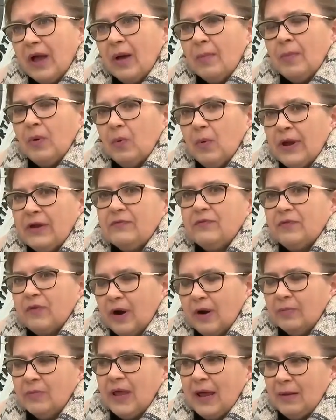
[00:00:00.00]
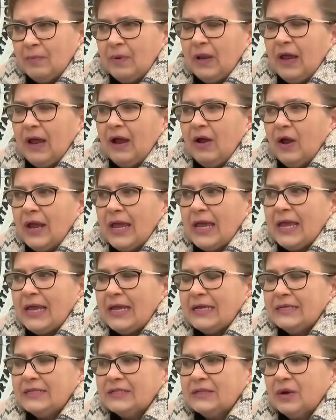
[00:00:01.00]
up away from that plow.
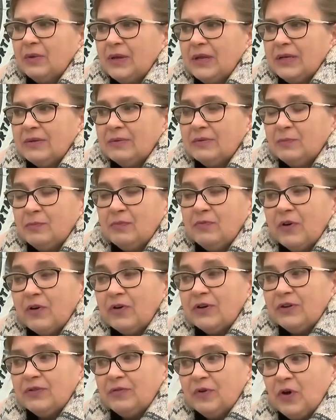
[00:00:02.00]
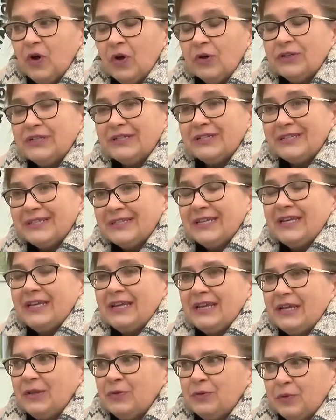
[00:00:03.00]
And so it is very difficult to
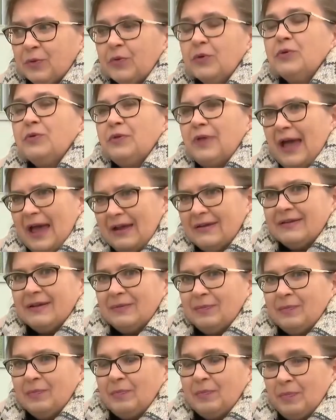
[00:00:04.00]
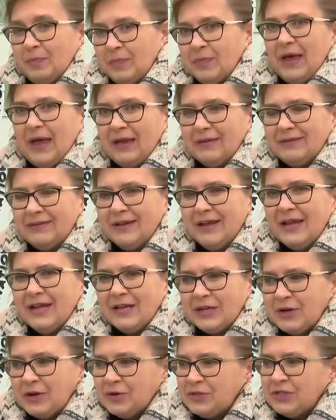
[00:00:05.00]
see through that that
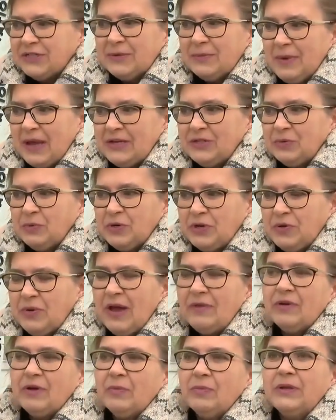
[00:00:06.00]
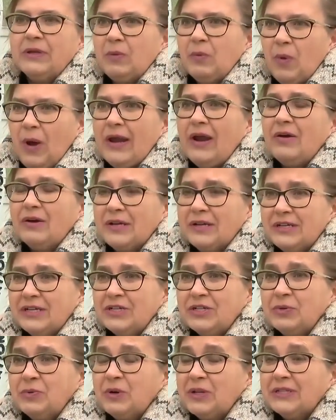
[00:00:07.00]
you know just imagine when you have a complete whiteout
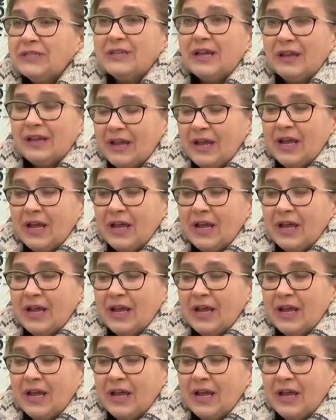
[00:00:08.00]
condition when it's uh,